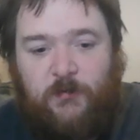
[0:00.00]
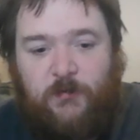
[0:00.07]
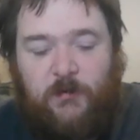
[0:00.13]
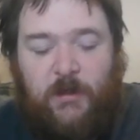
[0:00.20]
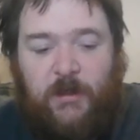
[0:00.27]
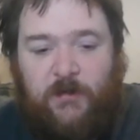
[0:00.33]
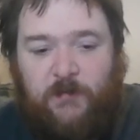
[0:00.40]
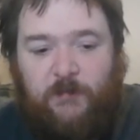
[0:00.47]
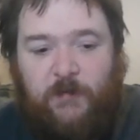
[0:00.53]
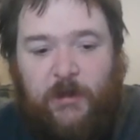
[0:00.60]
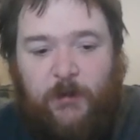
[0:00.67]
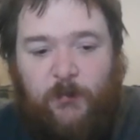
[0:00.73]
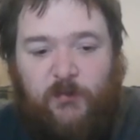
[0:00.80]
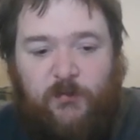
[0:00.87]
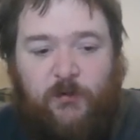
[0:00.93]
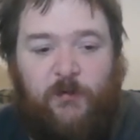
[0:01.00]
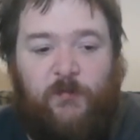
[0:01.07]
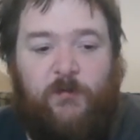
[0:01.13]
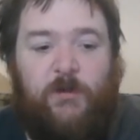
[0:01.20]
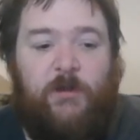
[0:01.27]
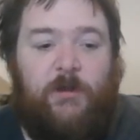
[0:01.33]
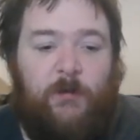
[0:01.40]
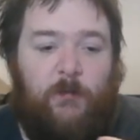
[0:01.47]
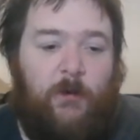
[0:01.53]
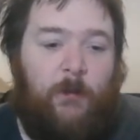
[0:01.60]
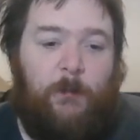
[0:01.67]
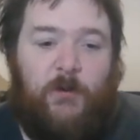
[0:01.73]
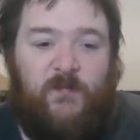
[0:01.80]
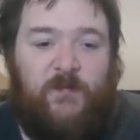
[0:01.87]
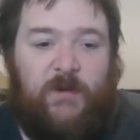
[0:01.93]
Agent Venom stuff, so you're going to
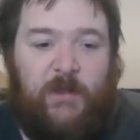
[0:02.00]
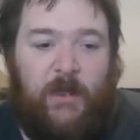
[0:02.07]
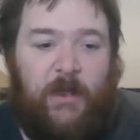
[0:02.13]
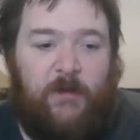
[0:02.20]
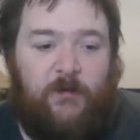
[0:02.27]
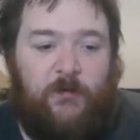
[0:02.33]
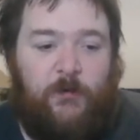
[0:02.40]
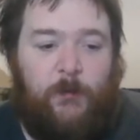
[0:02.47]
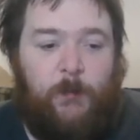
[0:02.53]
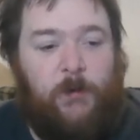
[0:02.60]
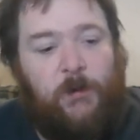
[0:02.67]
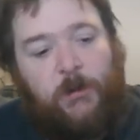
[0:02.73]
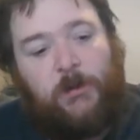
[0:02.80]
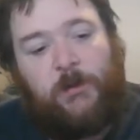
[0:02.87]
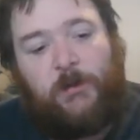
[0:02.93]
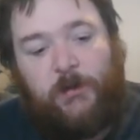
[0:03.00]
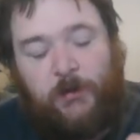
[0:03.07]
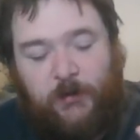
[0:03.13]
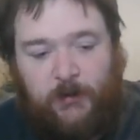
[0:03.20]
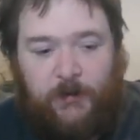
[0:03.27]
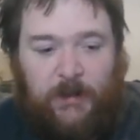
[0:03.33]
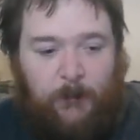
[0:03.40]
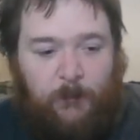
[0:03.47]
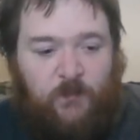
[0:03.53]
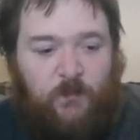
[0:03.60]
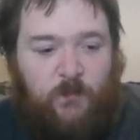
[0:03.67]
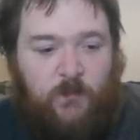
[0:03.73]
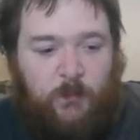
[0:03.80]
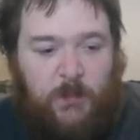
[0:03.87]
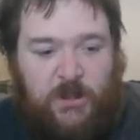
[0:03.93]
want to buff your cards up. You're going to get
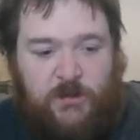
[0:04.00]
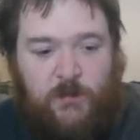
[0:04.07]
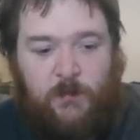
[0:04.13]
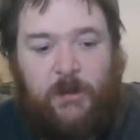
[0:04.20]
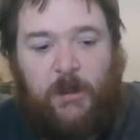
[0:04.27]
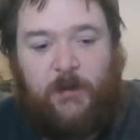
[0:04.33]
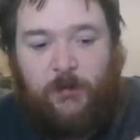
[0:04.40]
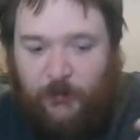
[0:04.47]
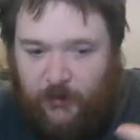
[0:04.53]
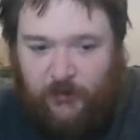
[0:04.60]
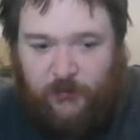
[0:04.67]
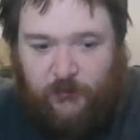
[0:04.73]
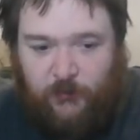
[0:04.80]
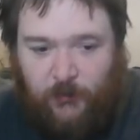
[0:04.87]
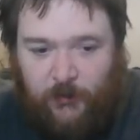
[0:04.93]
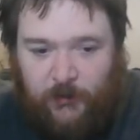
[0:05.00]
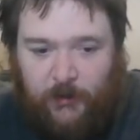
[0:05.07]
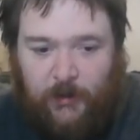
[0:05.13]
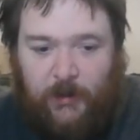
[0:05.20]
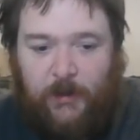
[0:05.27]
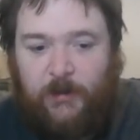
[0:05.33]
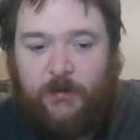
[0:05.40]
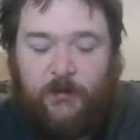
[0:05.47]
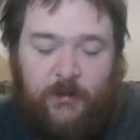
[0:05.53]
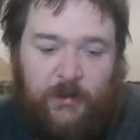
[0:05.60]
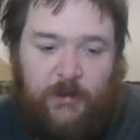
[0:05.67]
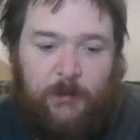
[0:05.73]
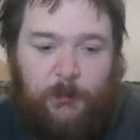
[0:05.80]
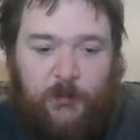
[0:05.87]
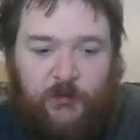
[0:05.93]
Bishop down, you're going to get a strong guy, you're going to
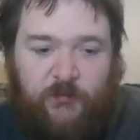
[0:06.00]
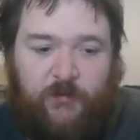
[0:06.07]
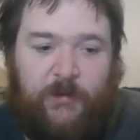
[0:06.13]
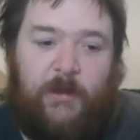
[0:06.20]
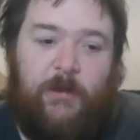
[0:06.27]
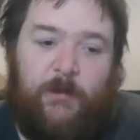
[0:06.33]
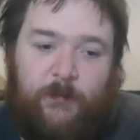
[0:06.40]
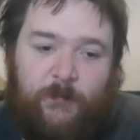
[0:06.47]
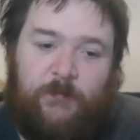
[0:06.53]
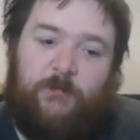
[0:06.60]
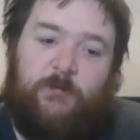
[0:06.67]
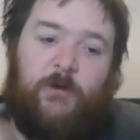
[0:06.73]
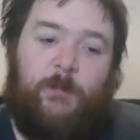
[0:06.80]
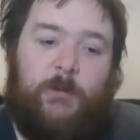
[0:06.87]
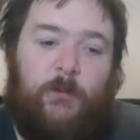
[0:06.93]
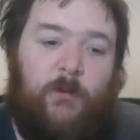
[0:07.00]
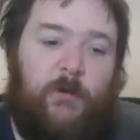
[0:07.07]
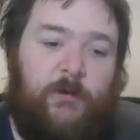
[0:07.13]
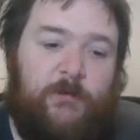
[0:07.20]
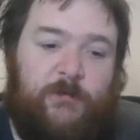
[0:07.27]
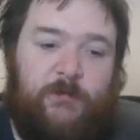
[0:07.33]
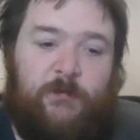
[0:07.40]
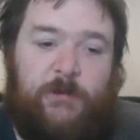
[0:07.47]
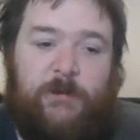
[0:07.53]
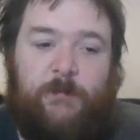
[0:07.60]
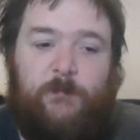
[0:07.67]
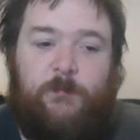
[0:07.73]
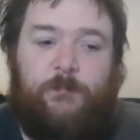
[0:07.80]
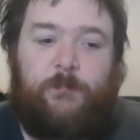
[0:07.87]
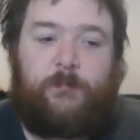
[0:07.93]
get your buffs down and drop your one, right?